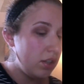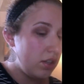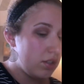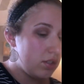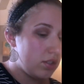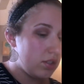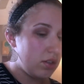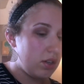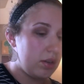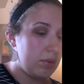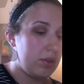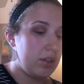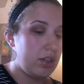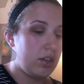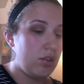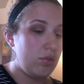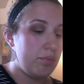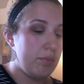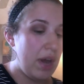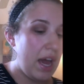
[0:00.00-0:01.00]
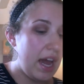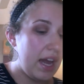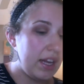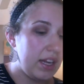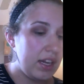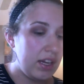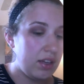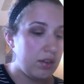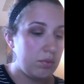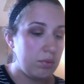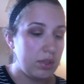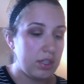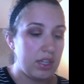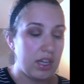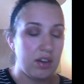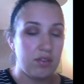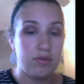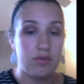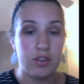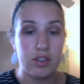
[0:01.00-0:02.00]
So I'm going to go back in with
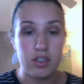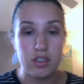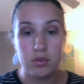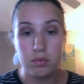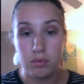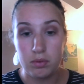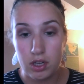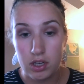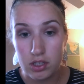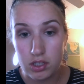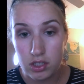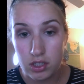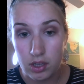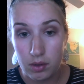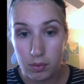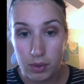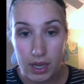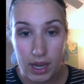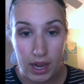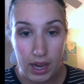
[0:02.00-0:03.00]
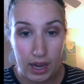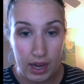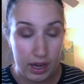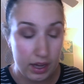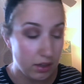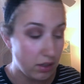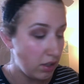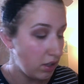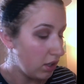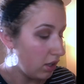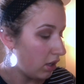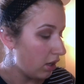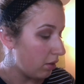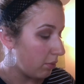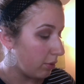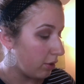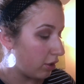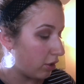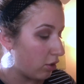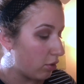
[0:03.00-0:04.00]
that first brush that we had. I'm
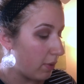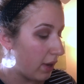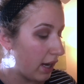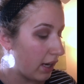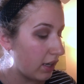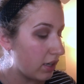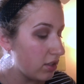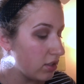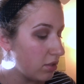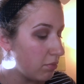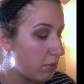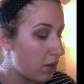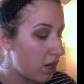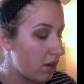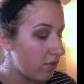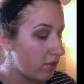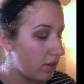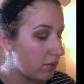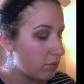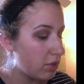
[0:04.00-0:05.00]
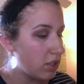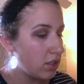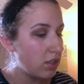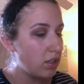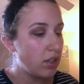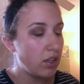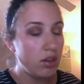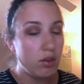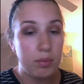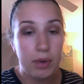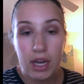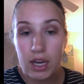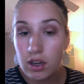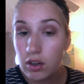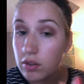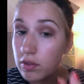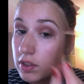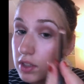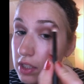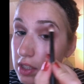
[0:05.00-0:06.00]
going to go back into mauve and I'm just going to go back
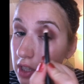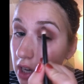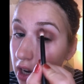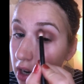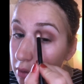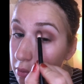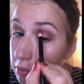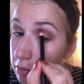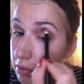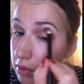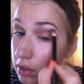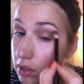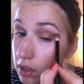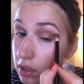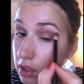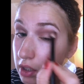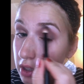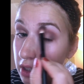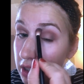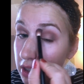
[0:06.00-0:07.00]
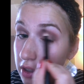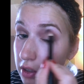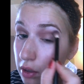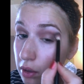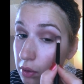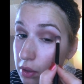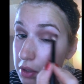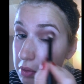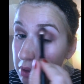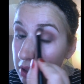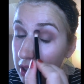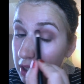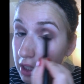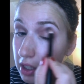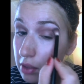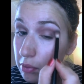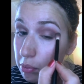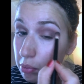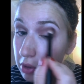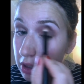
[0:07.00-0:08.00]
over the top. You always want to
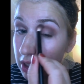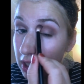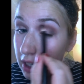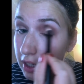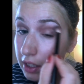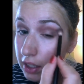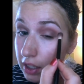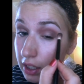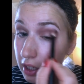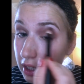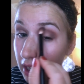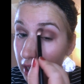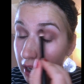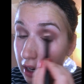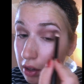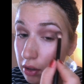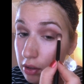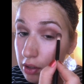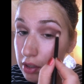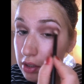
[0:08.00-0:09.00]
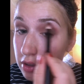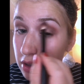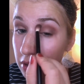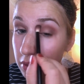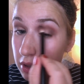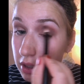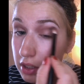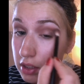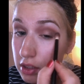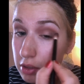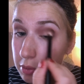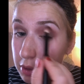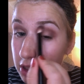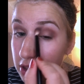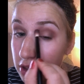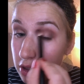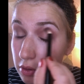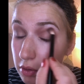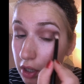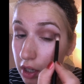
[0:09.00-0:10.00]
keep blending it out. You don't want it to be
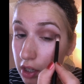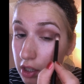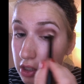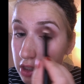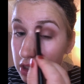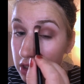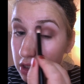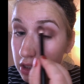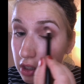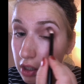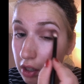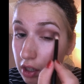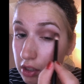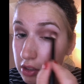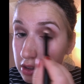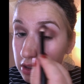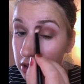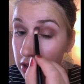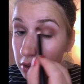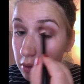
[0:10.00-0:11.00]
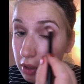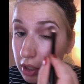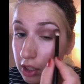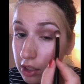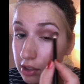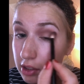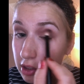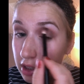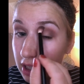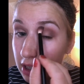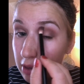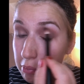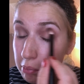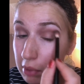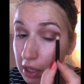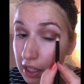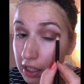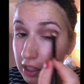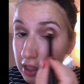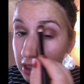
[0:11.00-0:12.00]
too harsh and you also don't want it to get
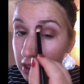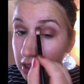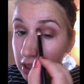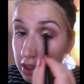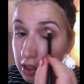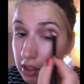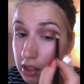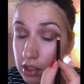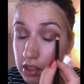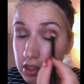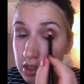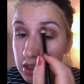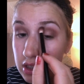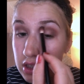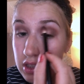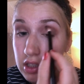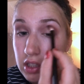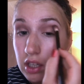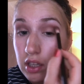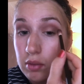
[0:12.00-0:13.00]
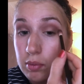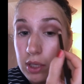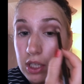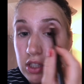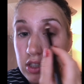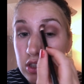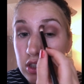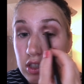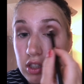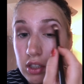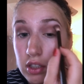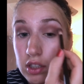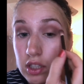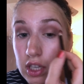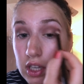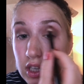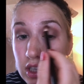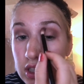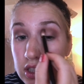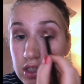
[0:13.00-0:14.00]
muddy. So you just got to make sure
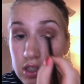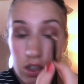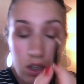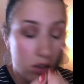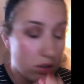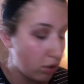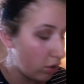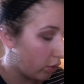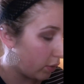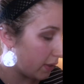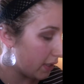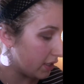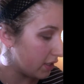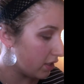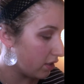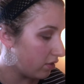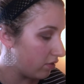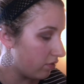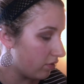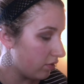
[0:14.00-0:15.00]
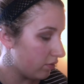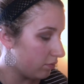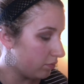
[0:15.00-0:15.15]
that it's all cohesive.